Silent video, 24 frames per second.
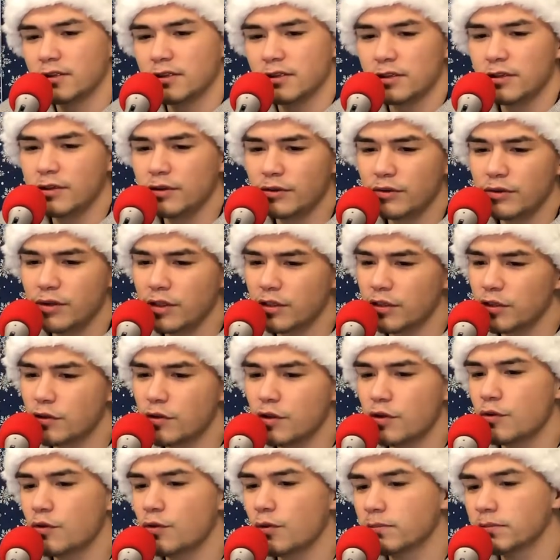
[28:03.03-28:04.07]
You
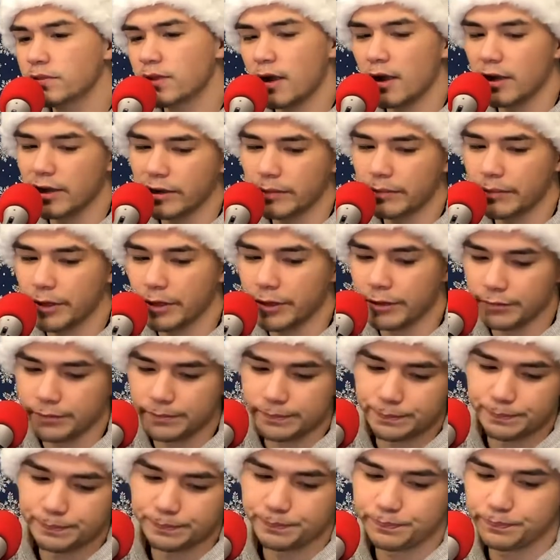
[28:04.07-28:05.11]
know who I'm talking about.
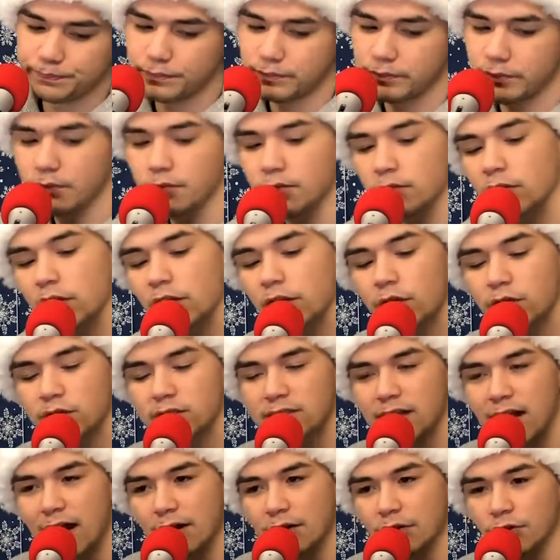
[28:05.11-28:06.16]
You know
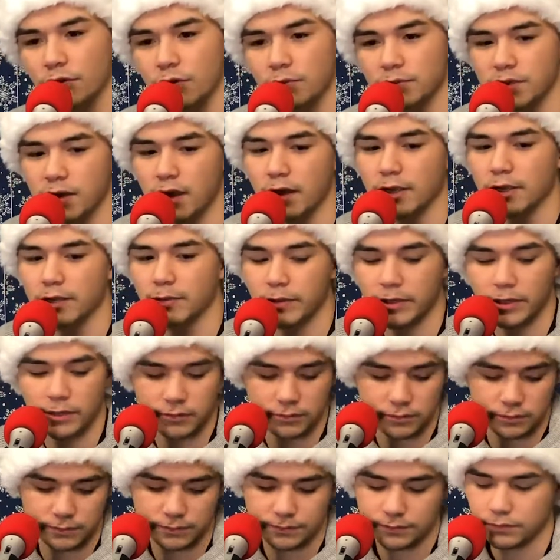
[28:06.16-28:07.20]
exactly who I'm talking about.
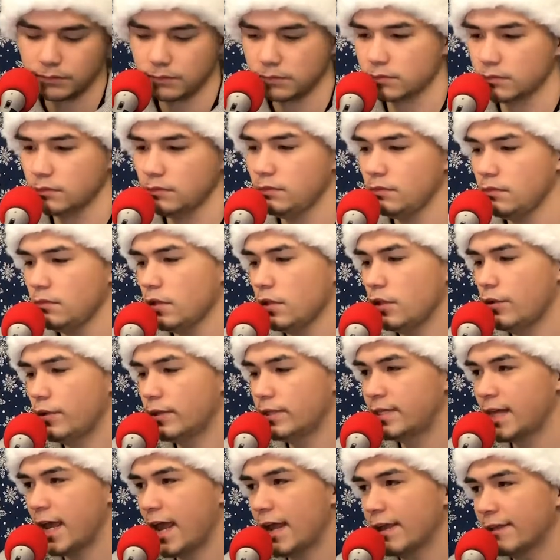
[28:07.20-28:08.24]
You could
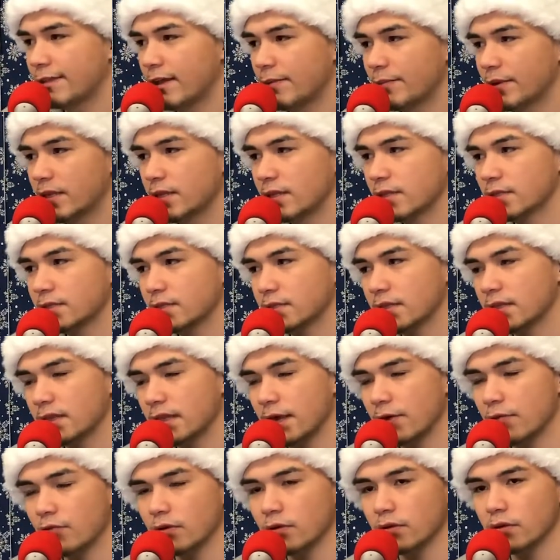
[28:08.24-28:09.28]
tag them in this and
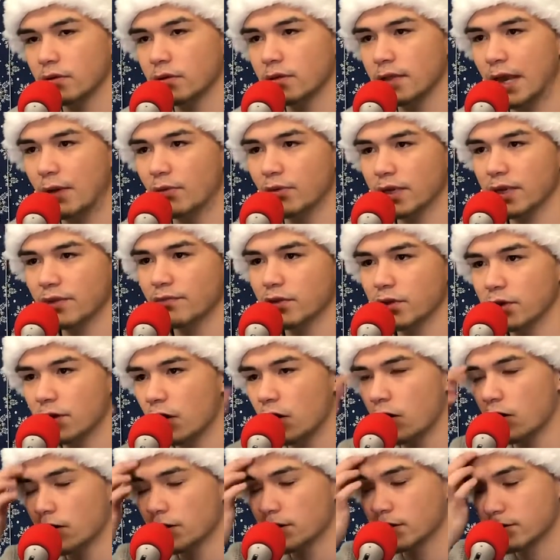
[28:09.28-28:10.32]
they wouldn't even
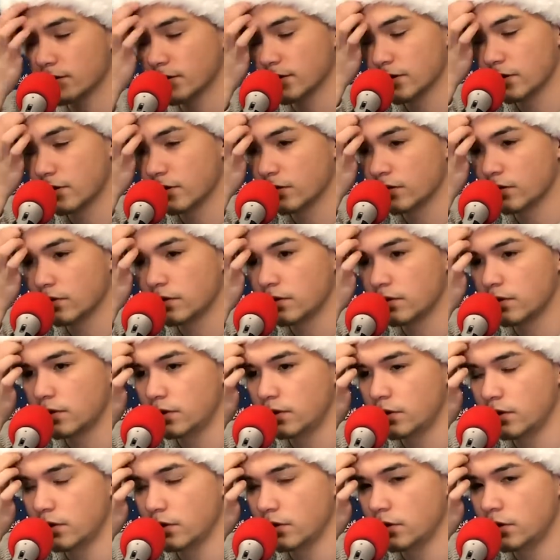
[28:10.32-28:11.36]
know because they're so
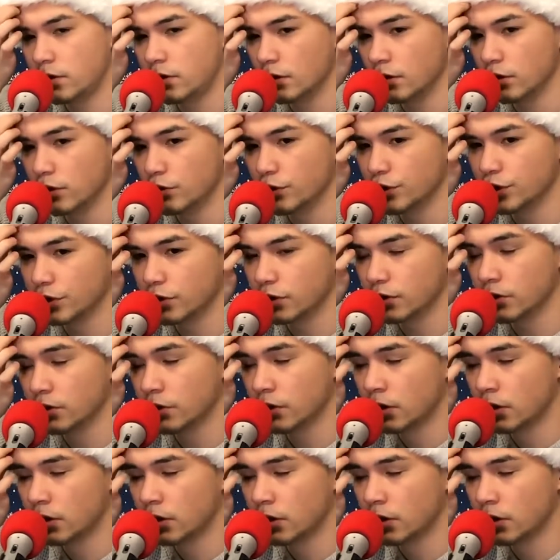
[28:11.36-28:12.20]
delusional.